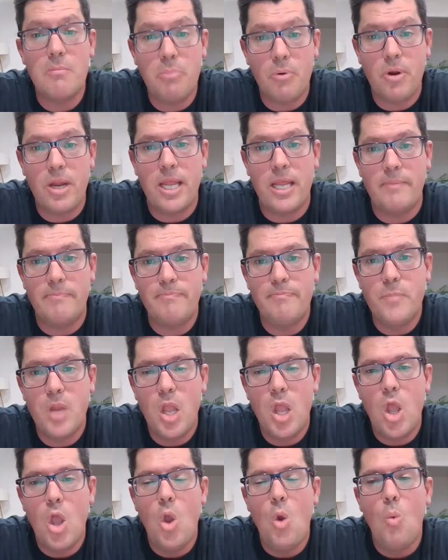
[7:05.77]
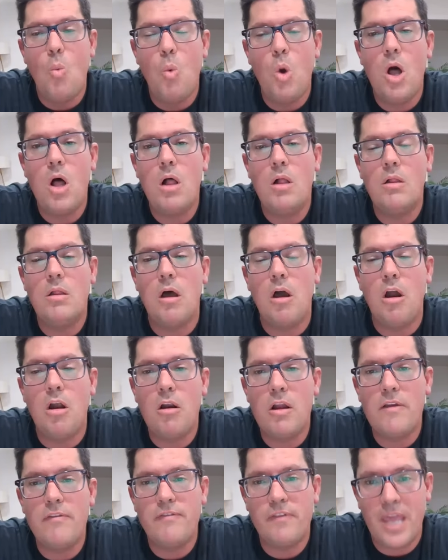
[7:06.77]
Brin, while R
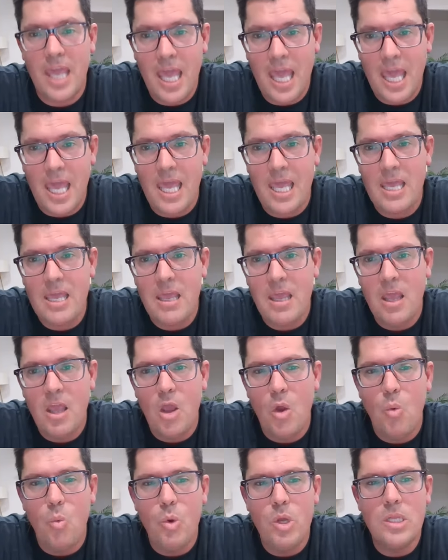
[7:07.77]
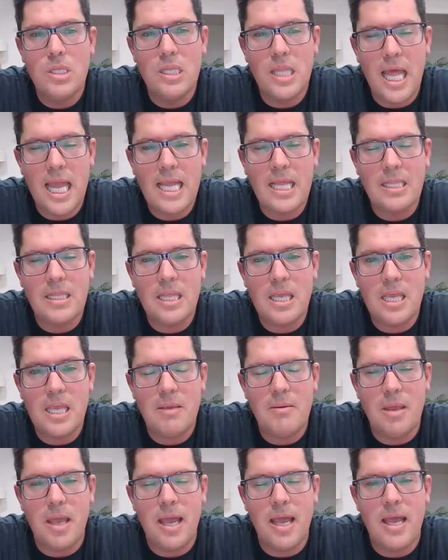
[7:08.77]
F K will
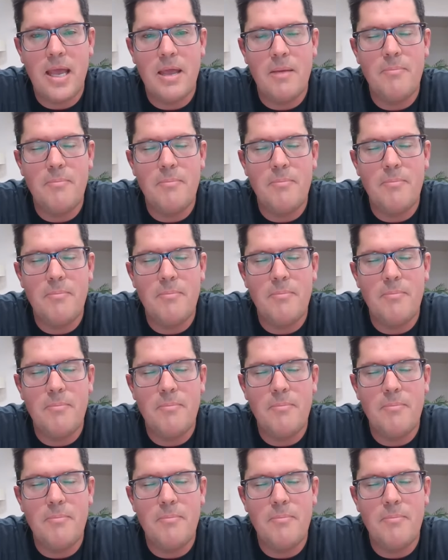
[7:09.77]
likely uh,